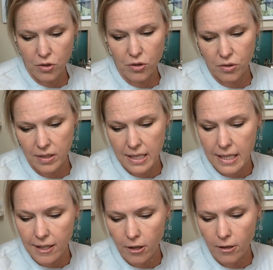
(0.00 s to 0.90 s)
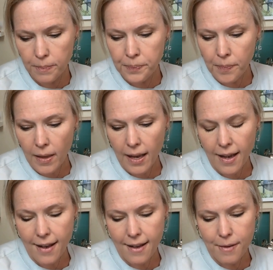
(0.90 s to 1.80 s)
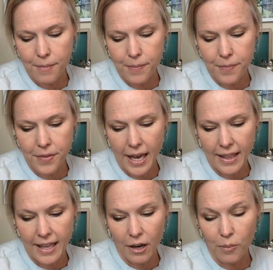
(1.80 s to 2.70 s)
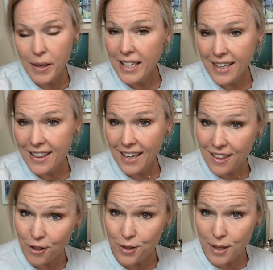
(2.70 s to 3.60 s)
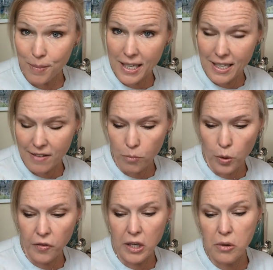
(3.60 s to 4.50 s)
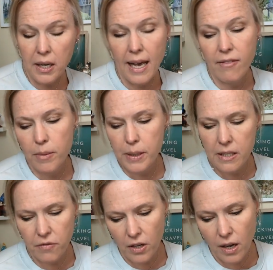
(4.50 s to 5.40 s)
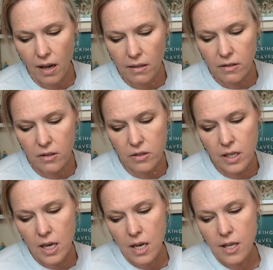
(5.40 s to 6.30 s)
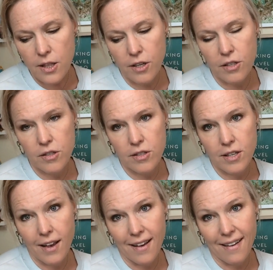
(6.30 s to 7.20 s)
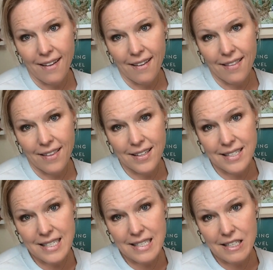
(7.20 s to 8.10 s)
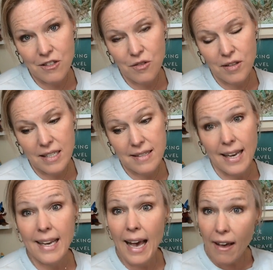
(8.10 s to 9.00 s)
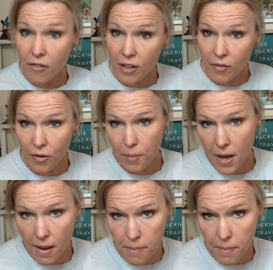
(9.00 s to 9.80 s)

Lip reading: pictures here, that'll make it, those can make it even more fun. You can have them in different colors. There's it's easy to do things like Kevin from